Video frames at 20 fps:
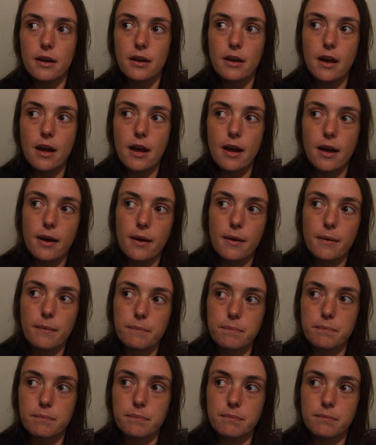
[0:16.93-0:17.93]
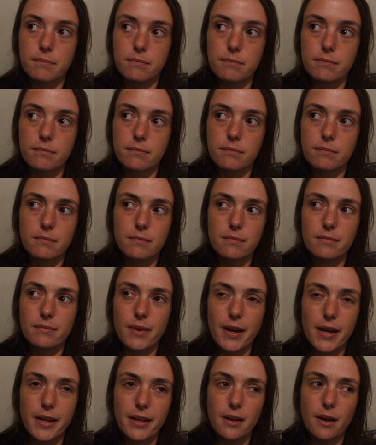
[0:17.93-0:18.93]
I
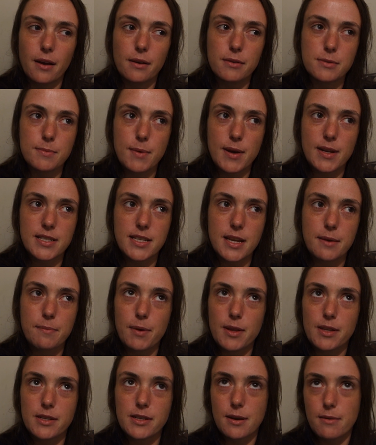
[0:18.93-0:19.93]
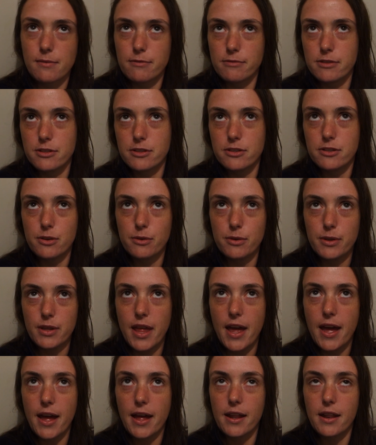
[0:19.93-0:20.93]
was about to say by the time I finish doing
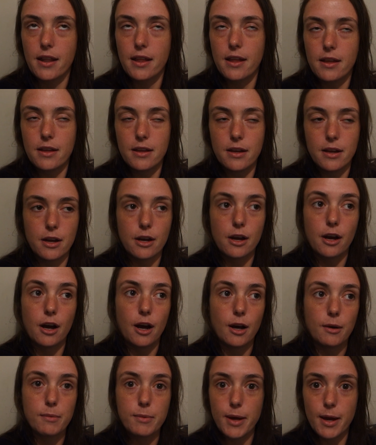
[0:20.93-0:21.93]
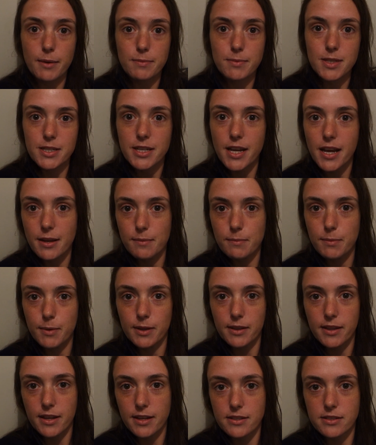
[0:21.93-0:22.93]
that, I'll be up to date,
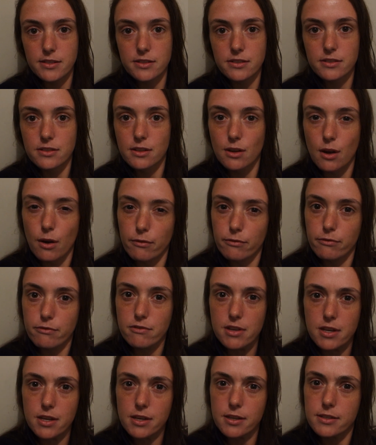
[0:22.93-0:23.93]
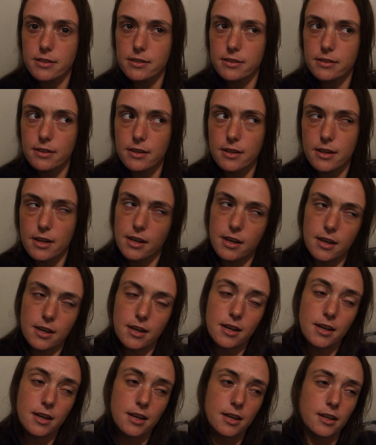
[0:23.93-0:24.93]
but that's obvious.
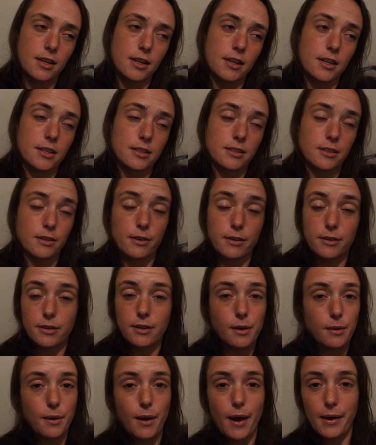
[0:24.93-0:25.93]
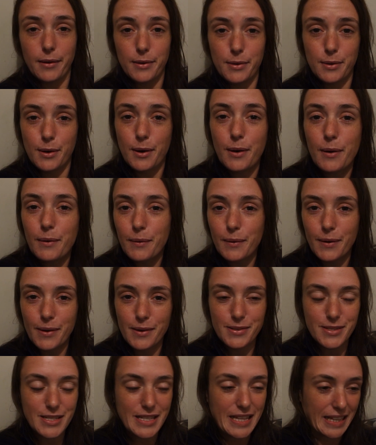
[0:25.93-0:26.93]
So I don't know what I
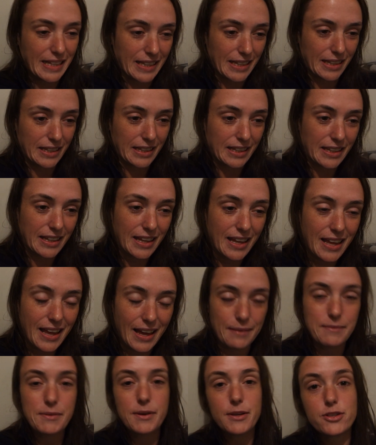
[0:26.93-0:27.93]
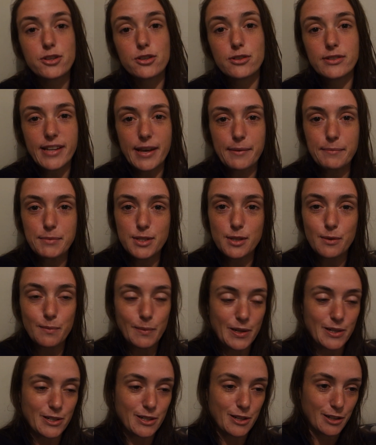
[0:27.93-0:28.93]
was thinking. It shouldn't take me too
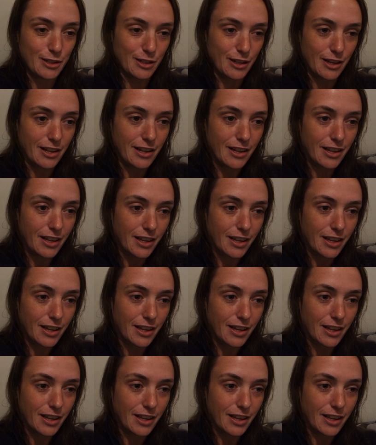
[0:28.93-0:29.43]
much longer.